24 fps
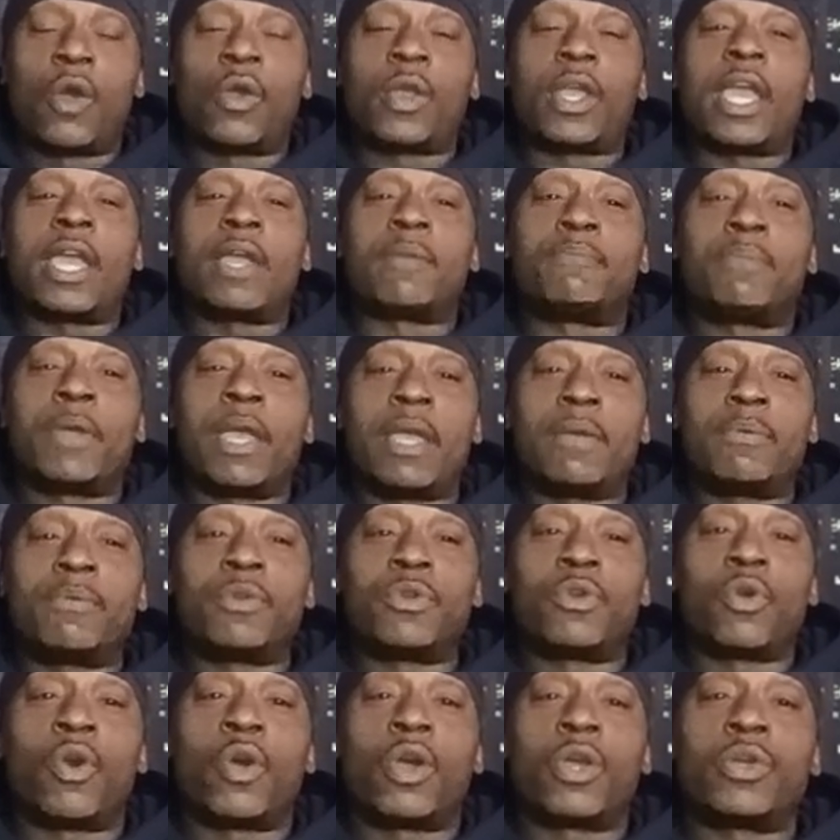Okay,
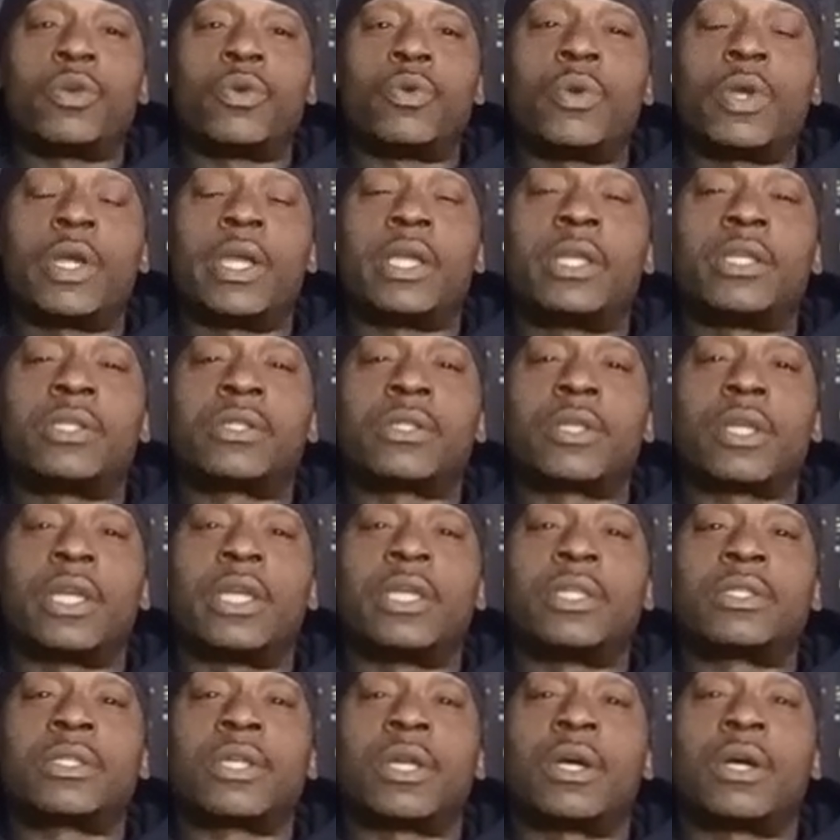baby oil is
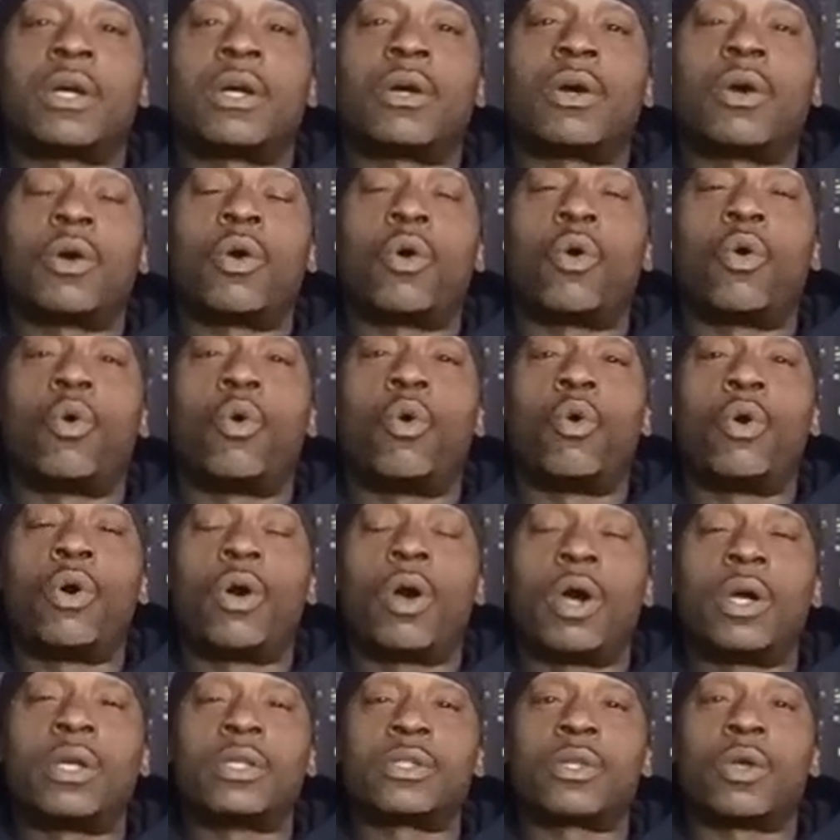
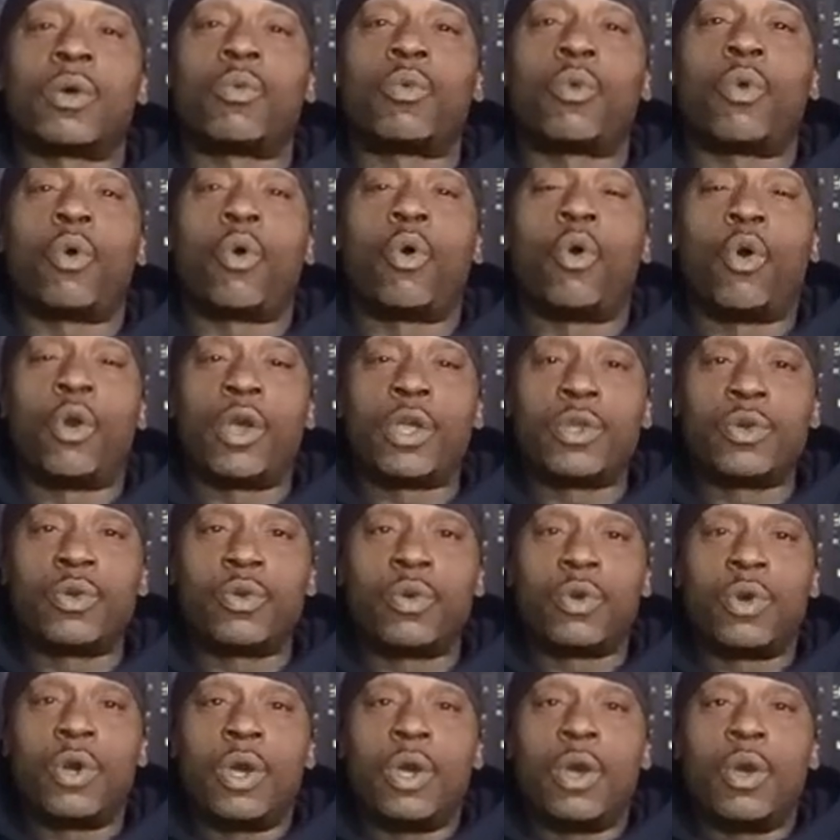a
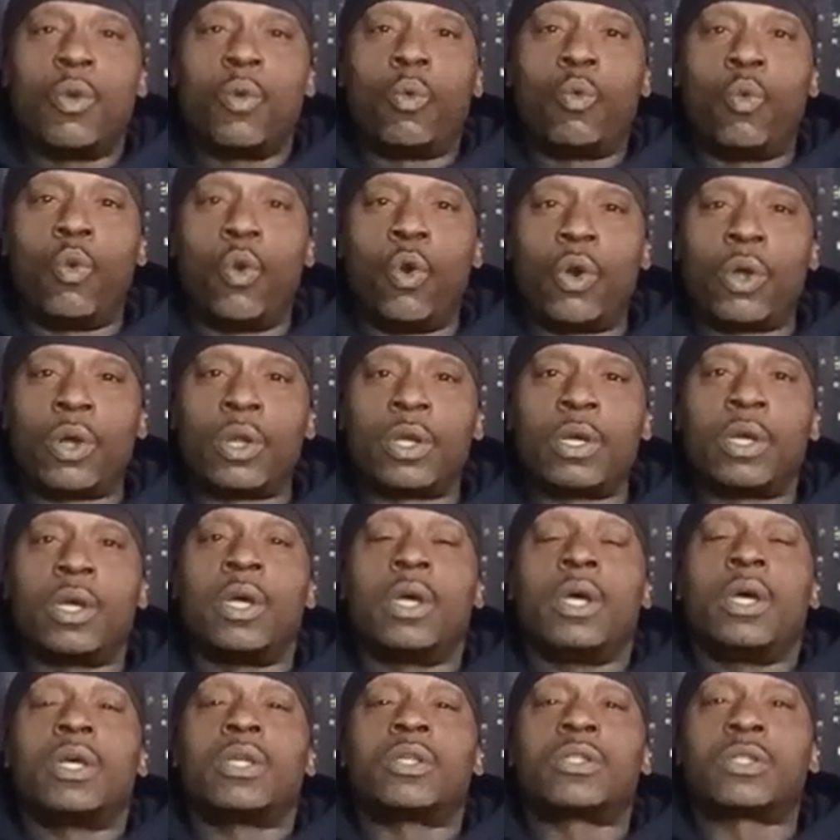oil. Water
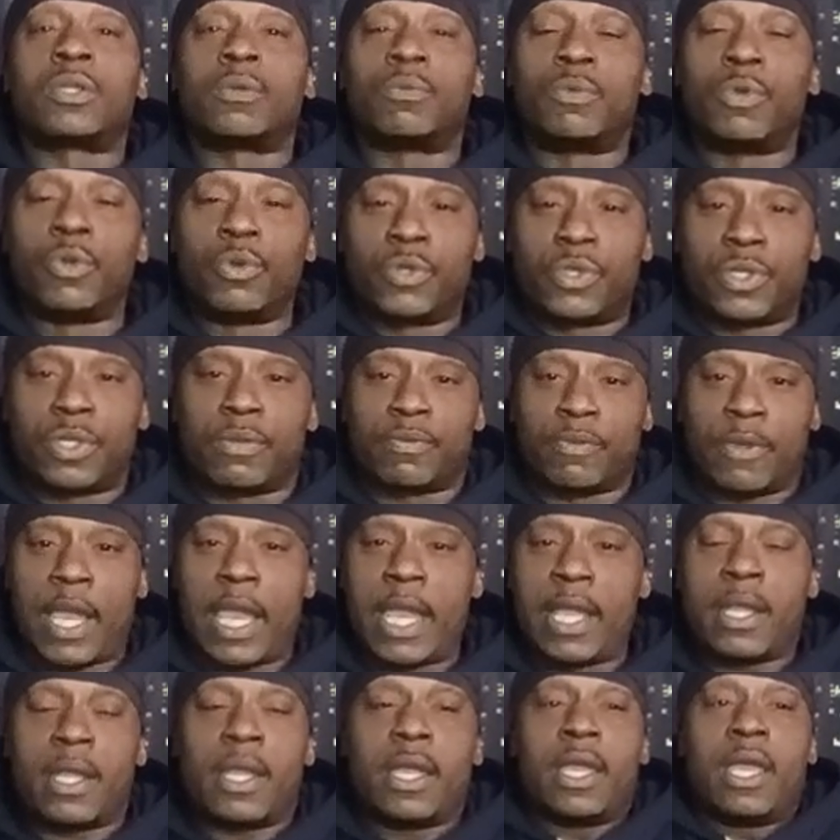solution,
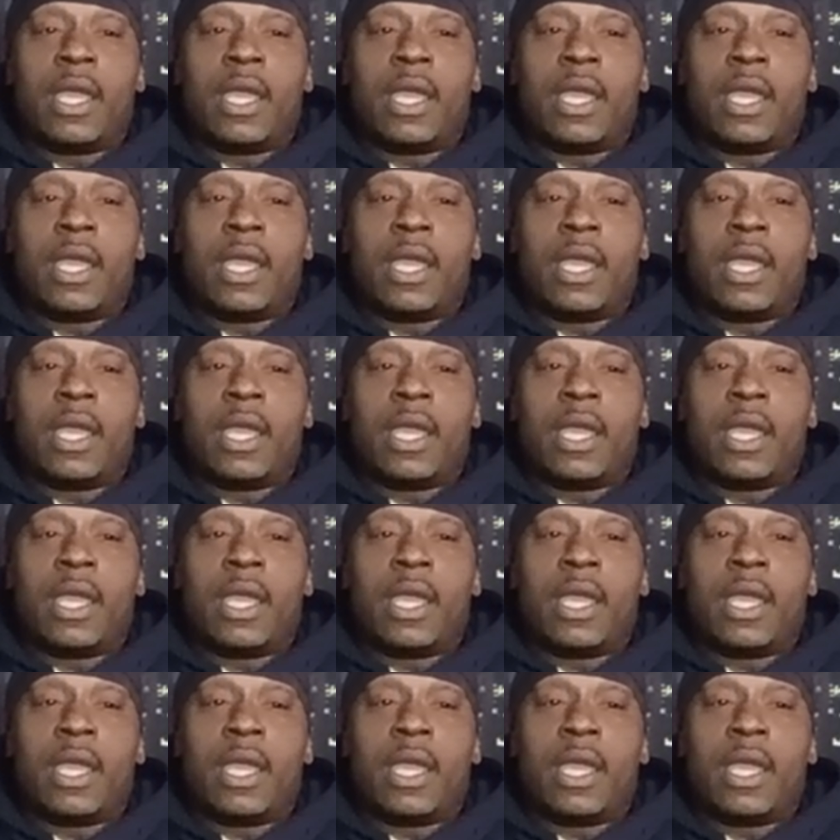right?